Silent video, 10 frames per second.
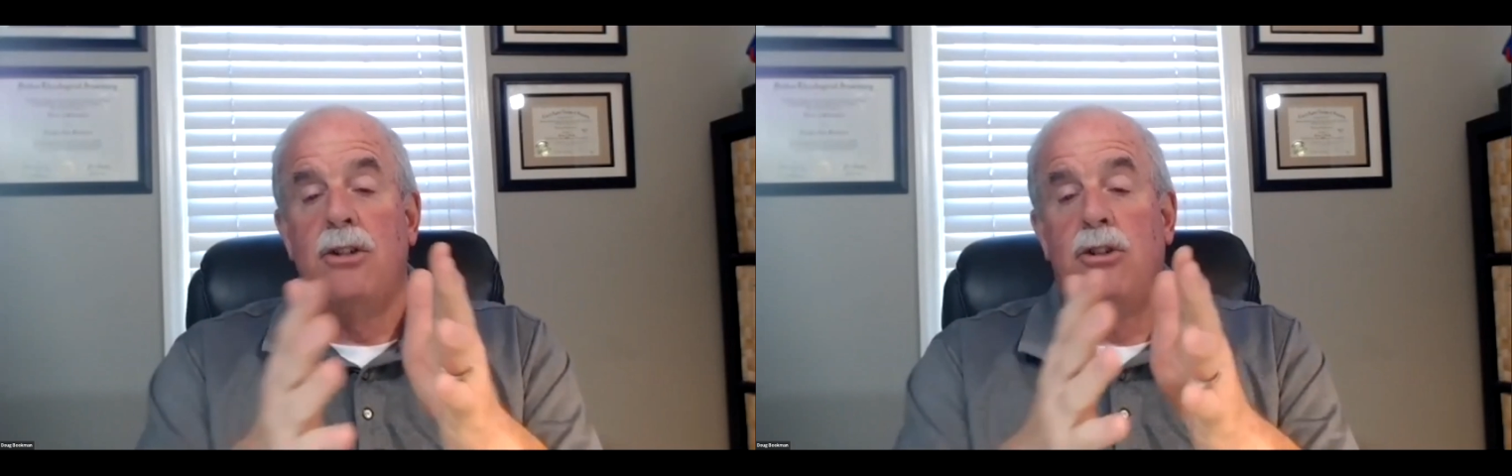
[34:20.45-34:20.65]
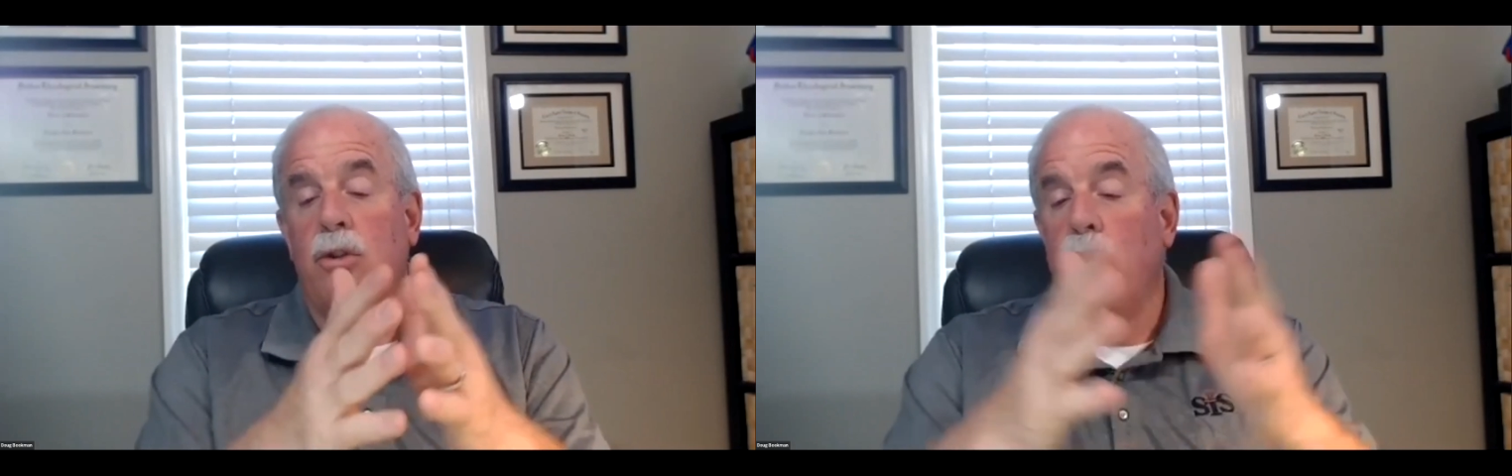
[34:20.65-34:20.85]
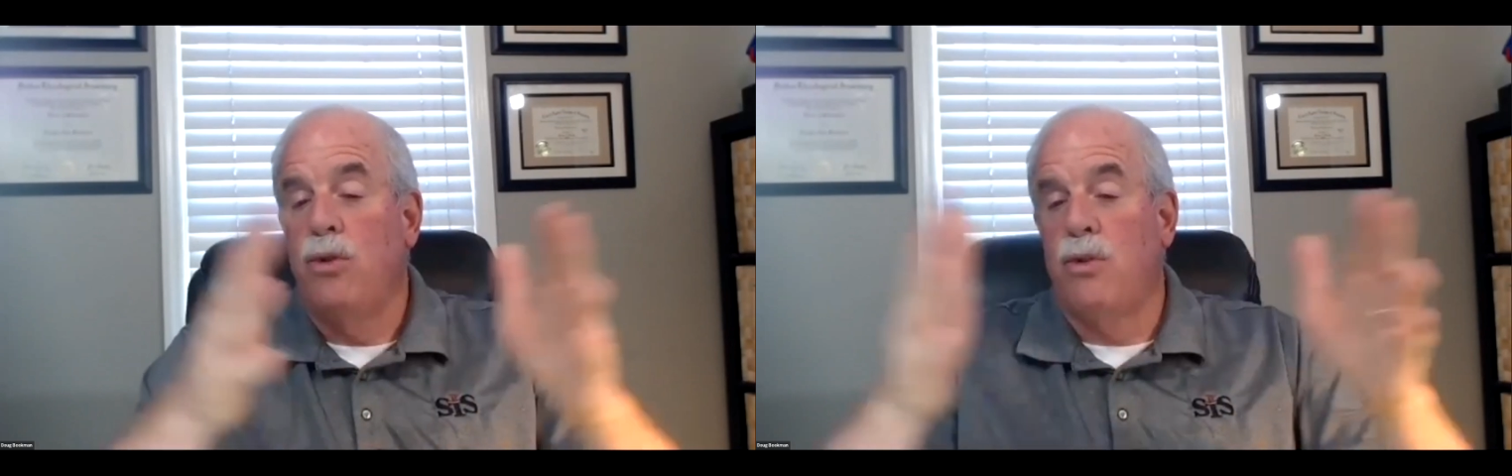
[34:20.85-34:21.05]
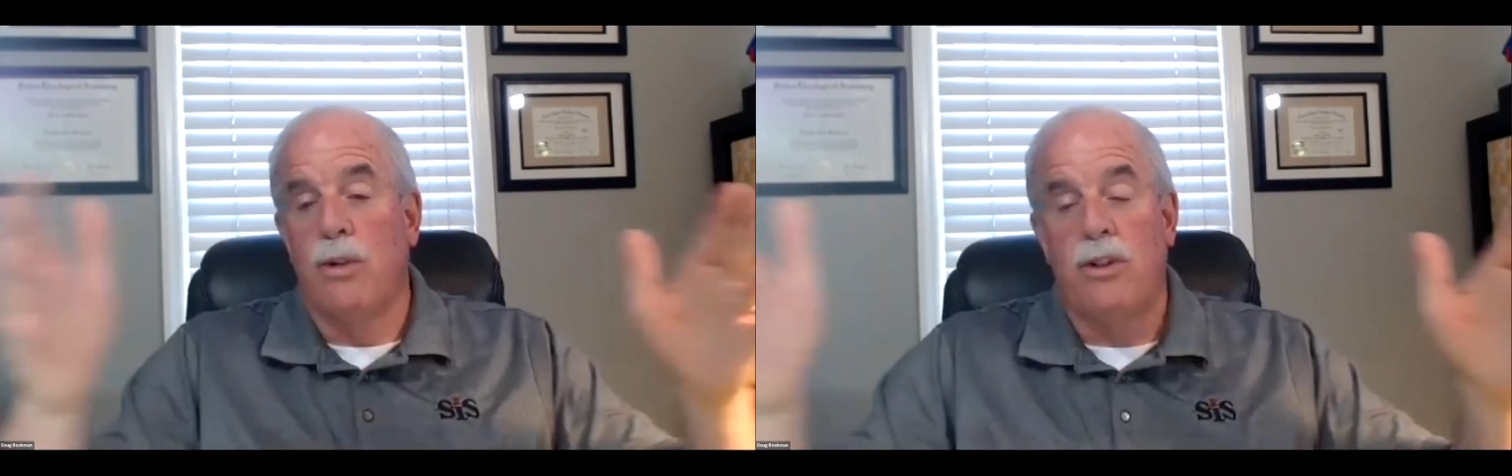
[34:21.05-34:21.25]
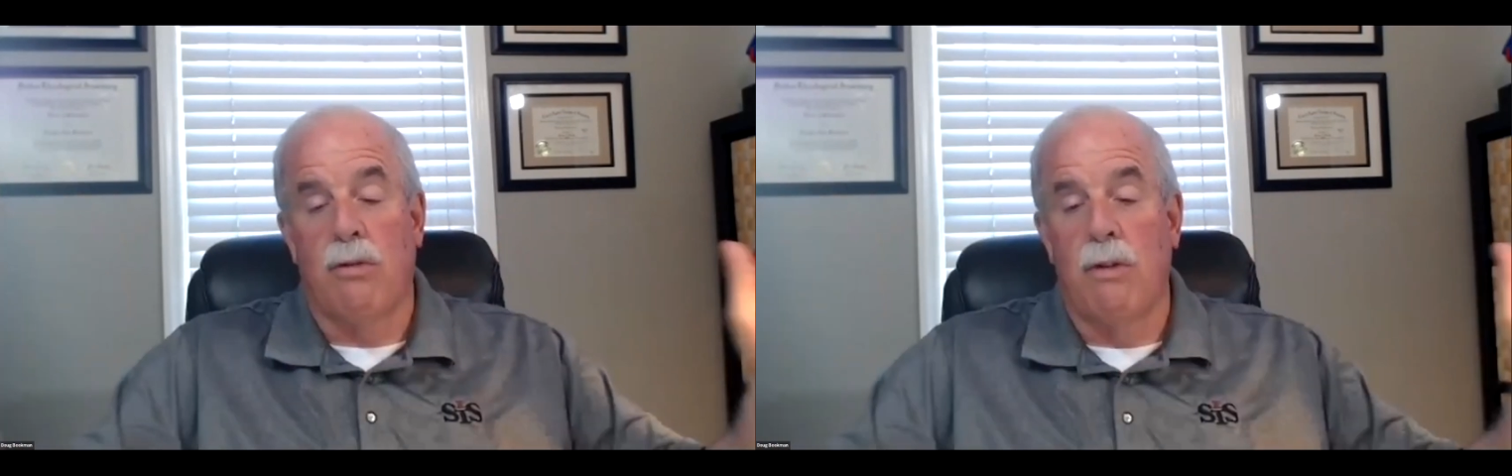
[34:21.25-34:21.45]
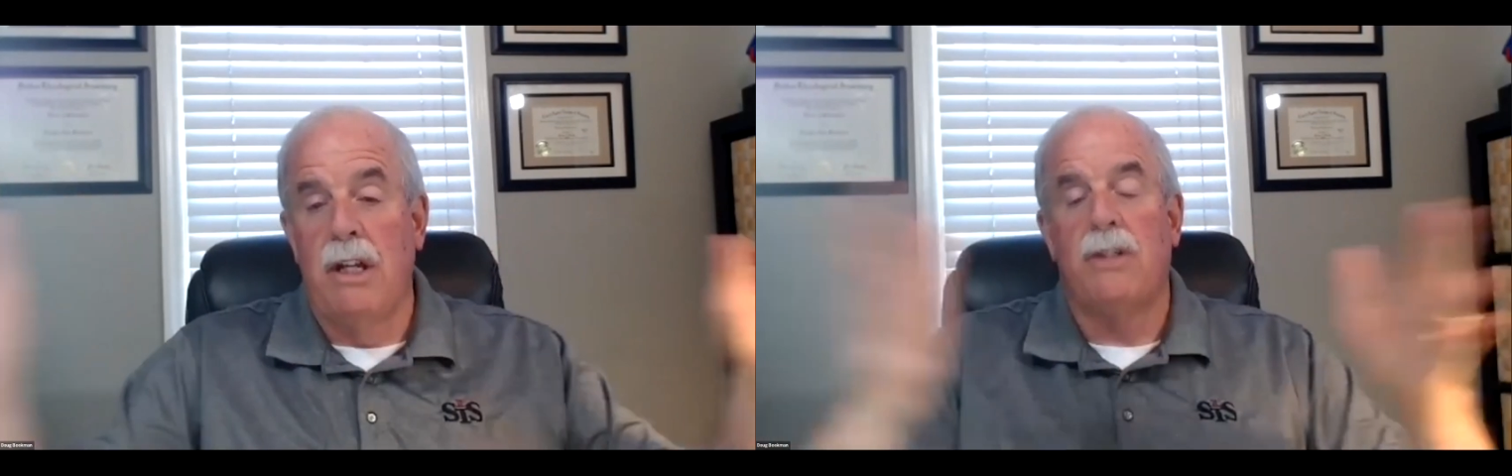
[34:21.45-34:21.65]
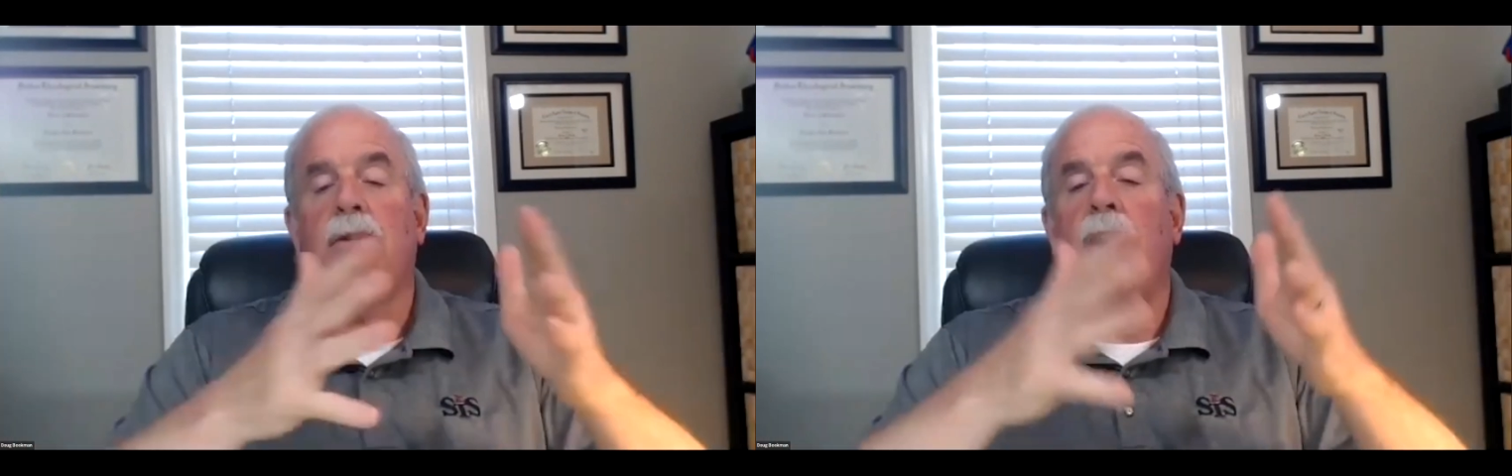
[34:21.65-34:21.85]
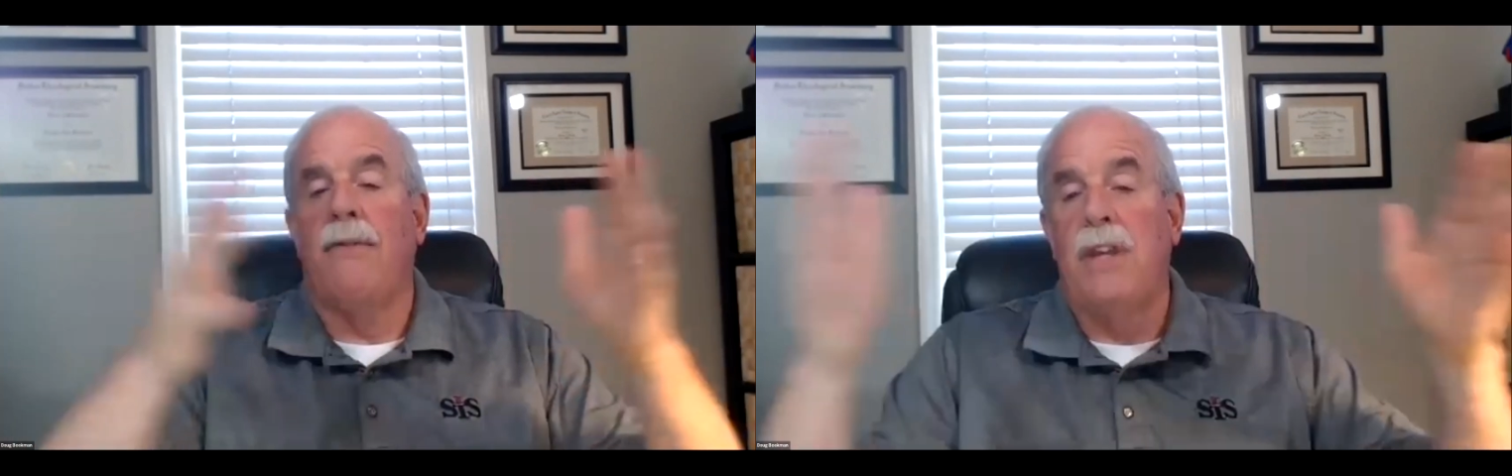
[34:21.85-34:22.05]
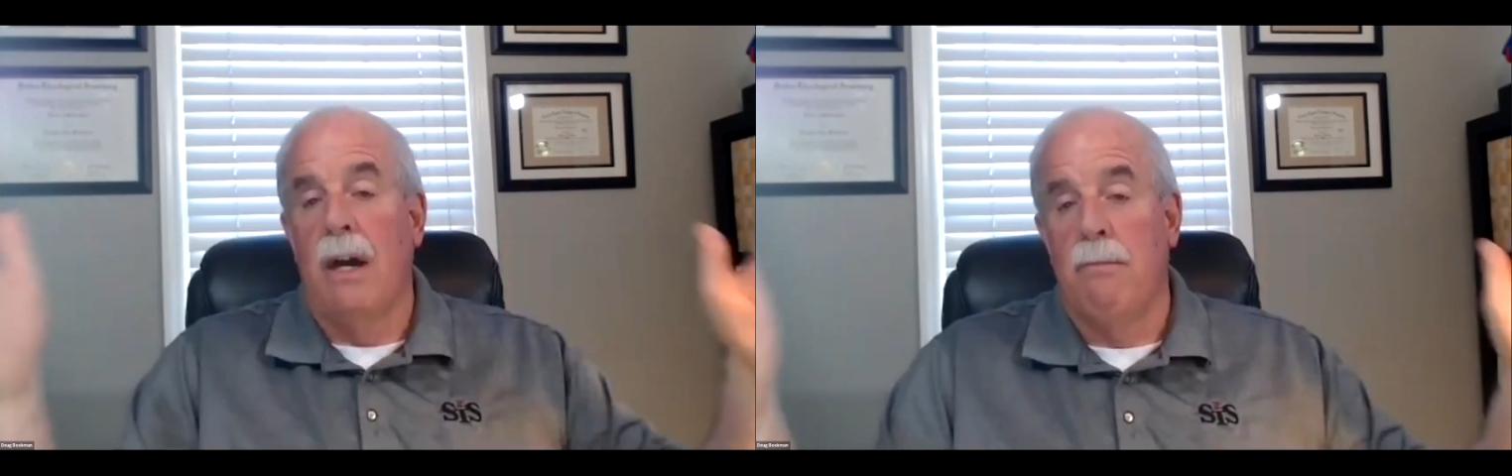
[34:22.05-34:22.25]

Jews were treated throughout the